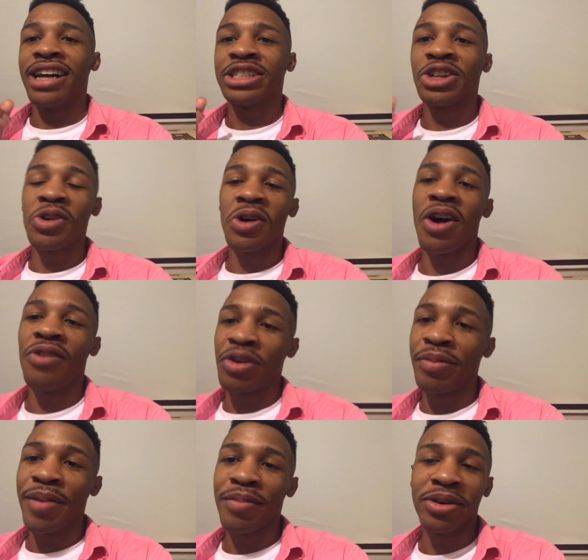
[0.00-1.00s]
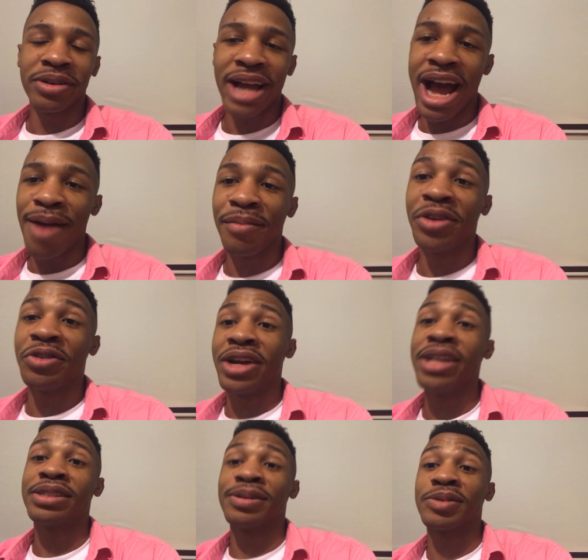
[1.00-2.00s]
So remember, comment,
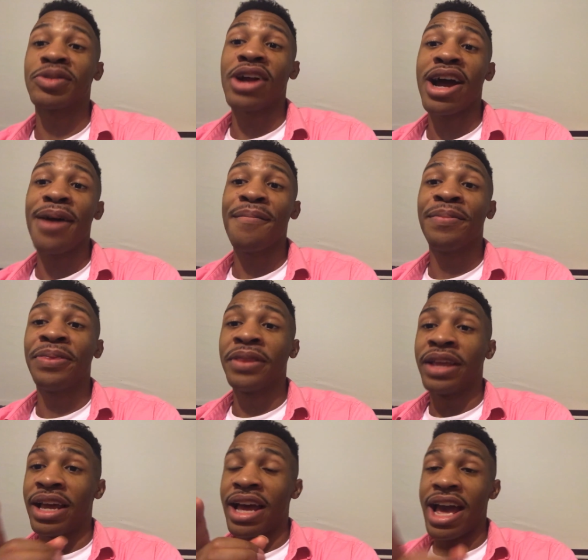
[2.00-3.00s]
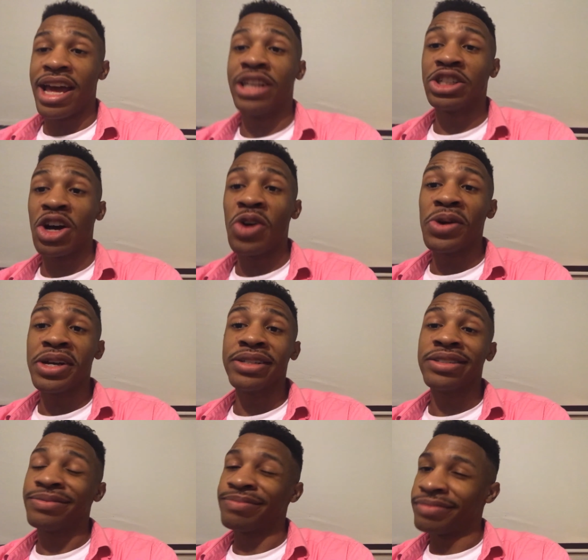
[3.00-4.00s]
rate, subscribe, and as
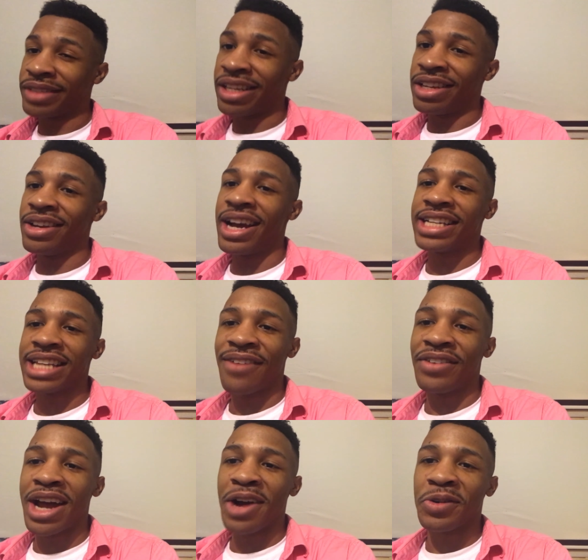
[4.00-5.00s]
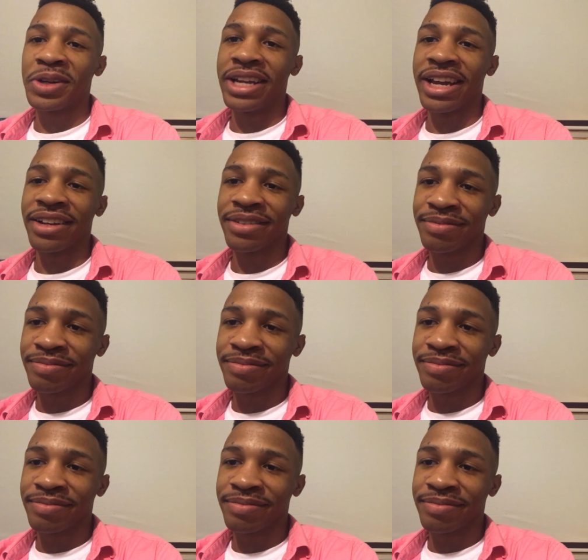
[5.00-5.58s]
always, you guys have an aqua day.